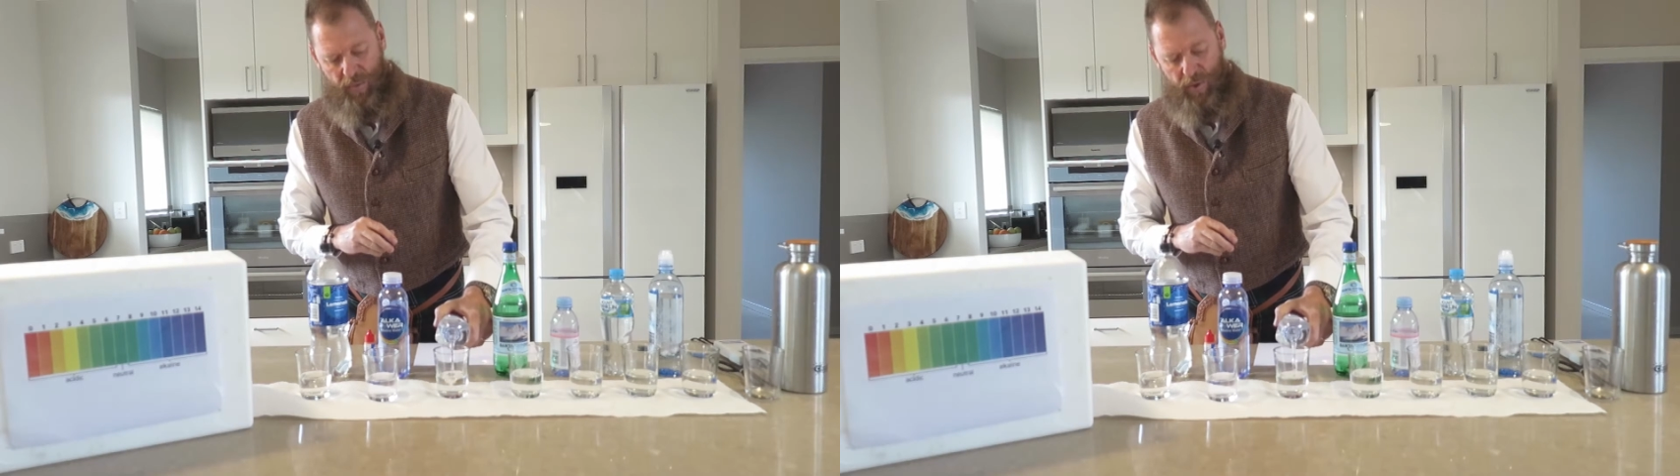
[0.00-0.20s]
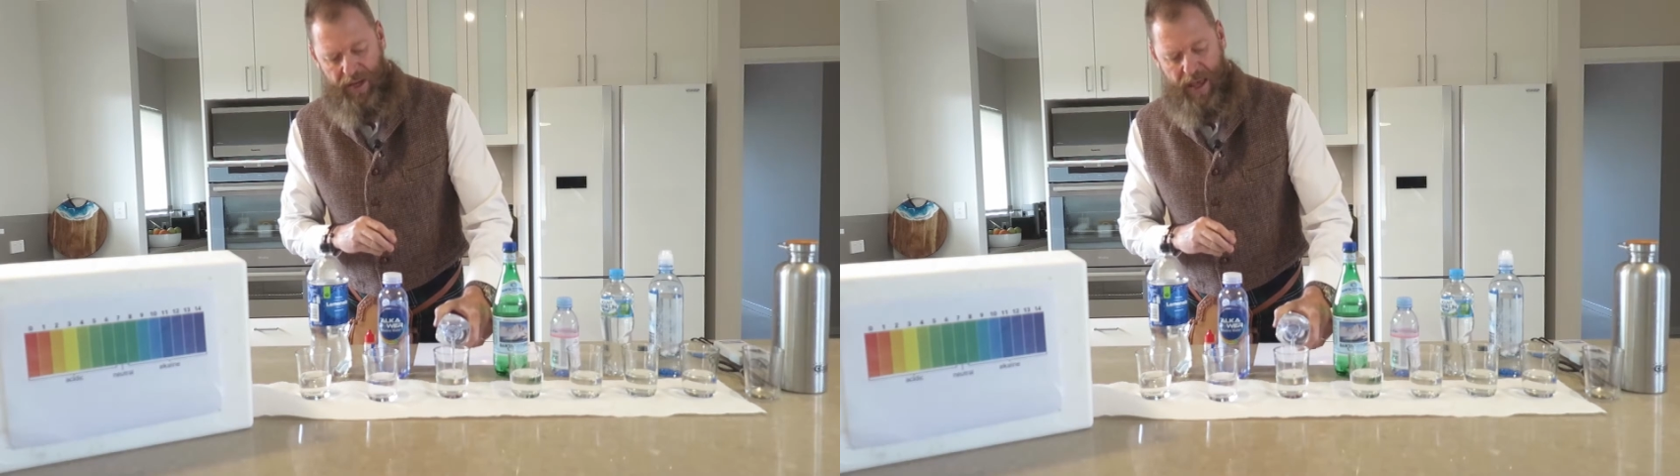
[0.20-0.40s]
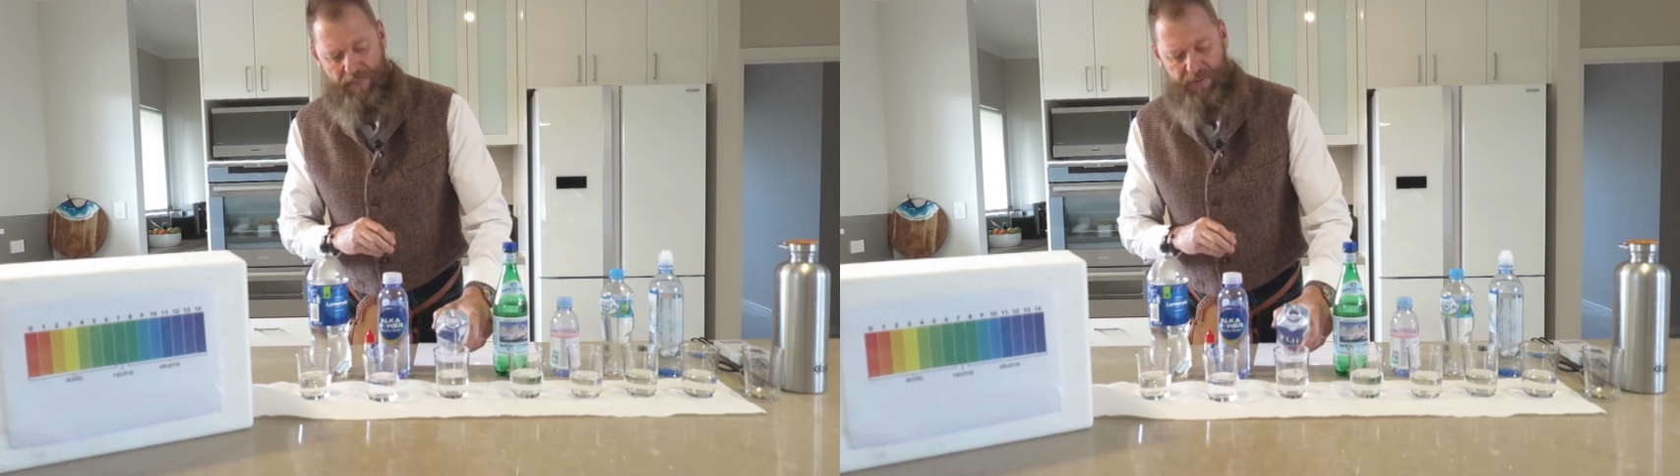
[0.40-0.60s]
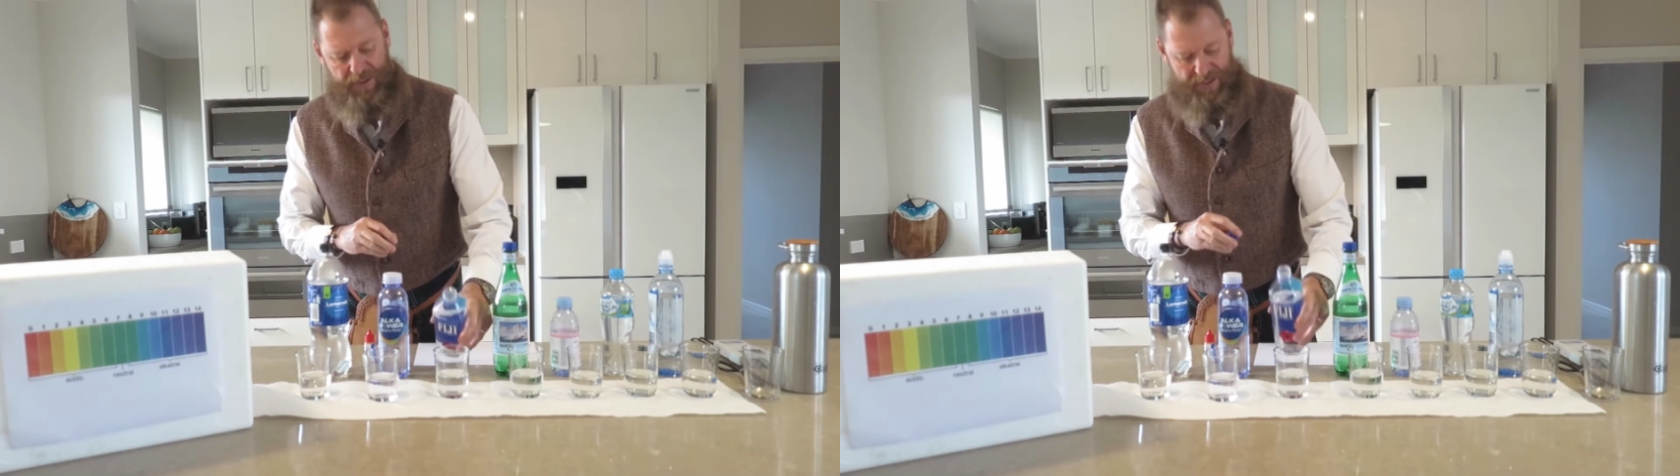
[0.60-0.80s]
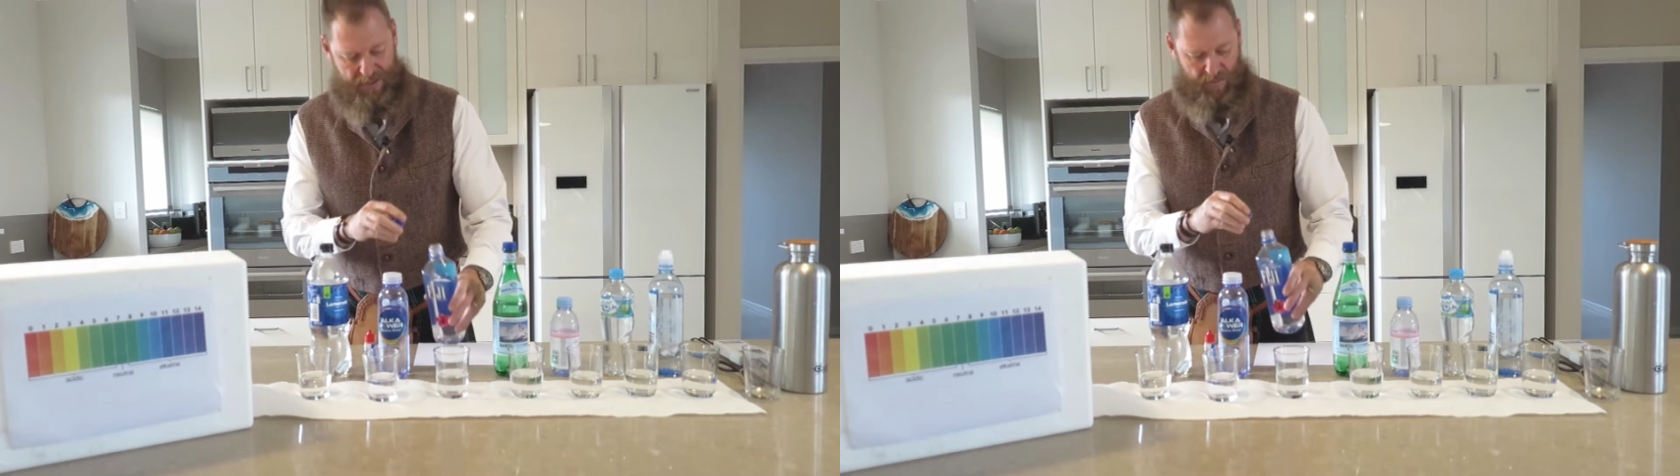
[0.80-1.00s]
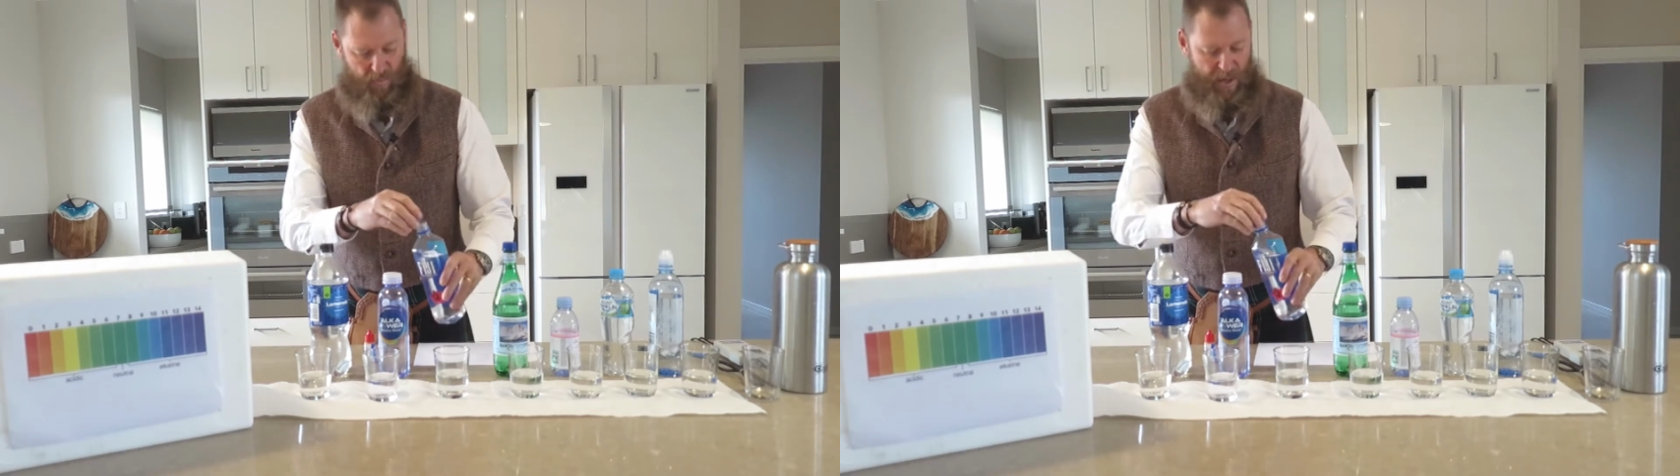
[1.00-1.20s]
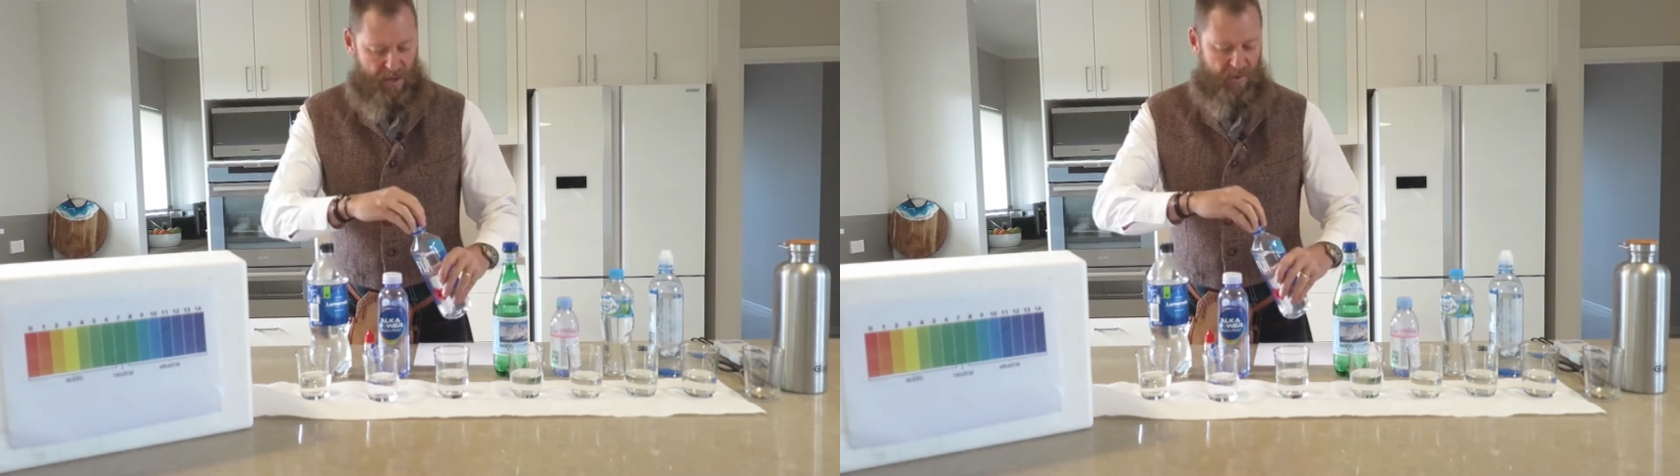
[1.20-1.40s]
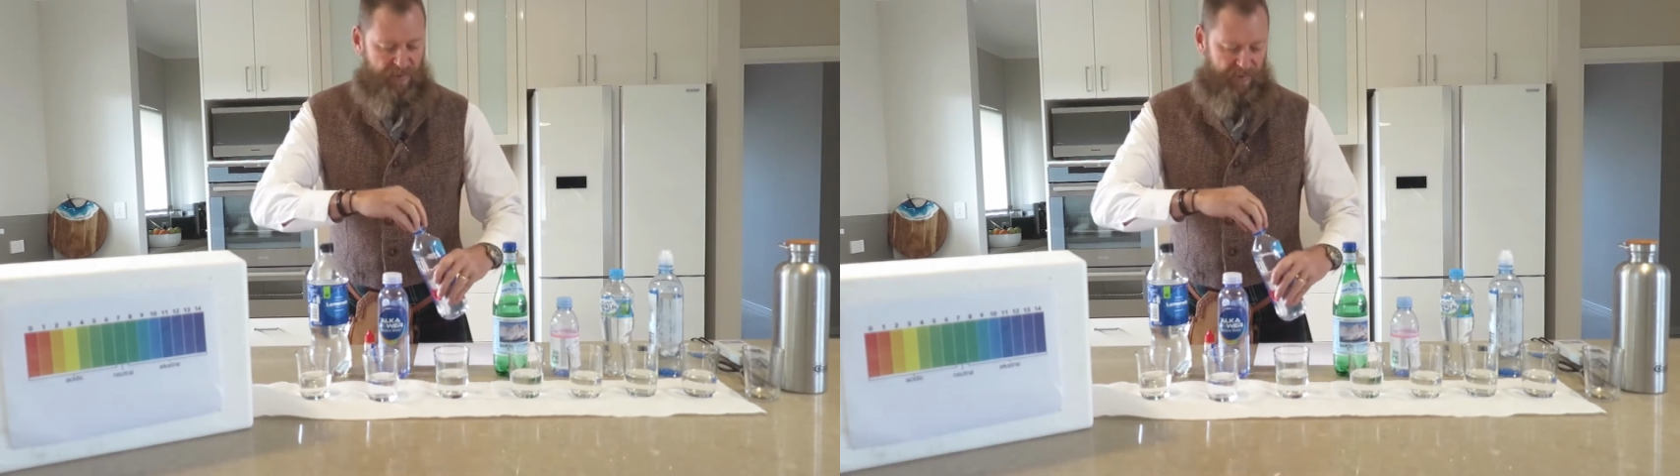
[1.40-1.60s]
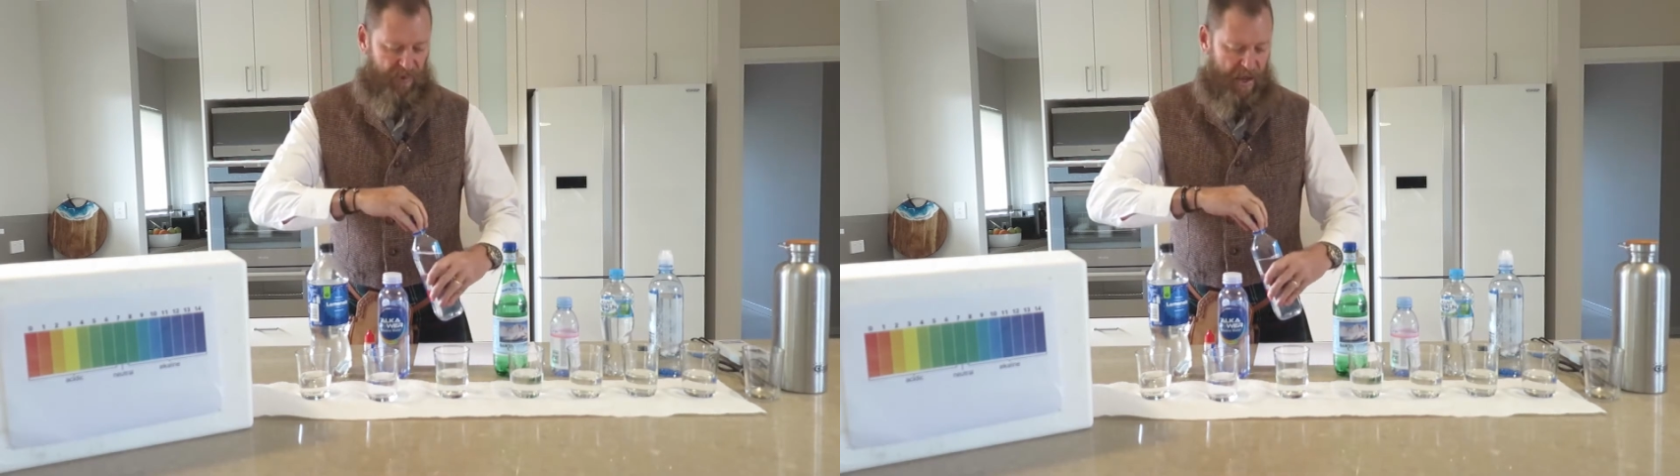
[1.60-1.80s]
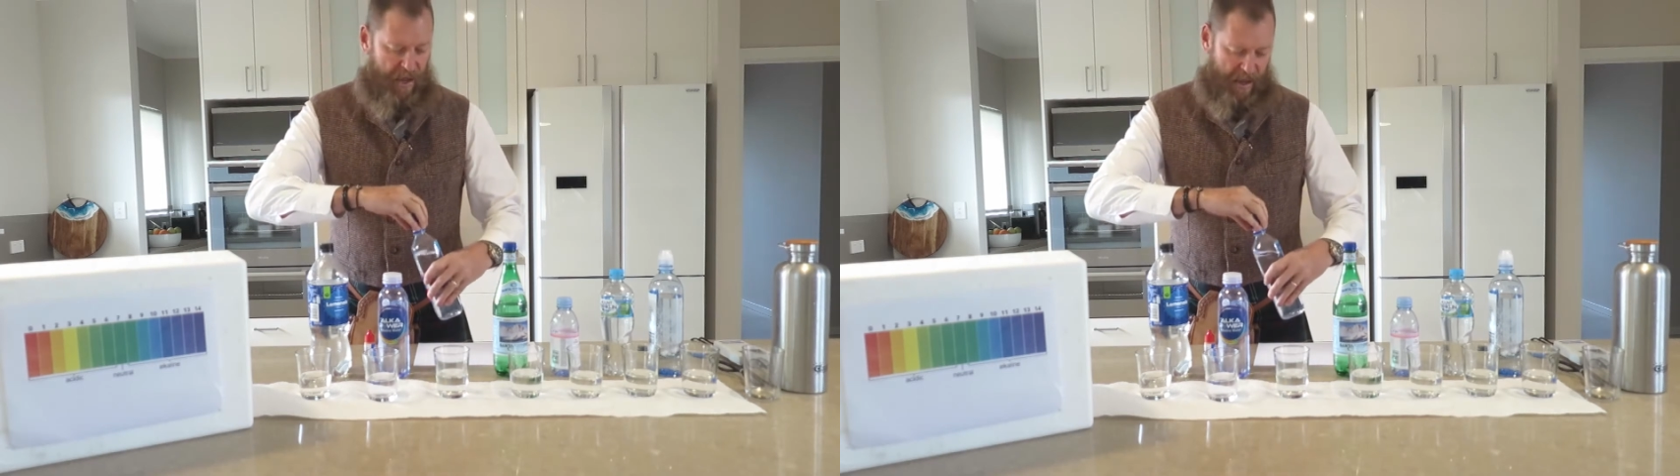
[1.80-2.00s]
What happens when you've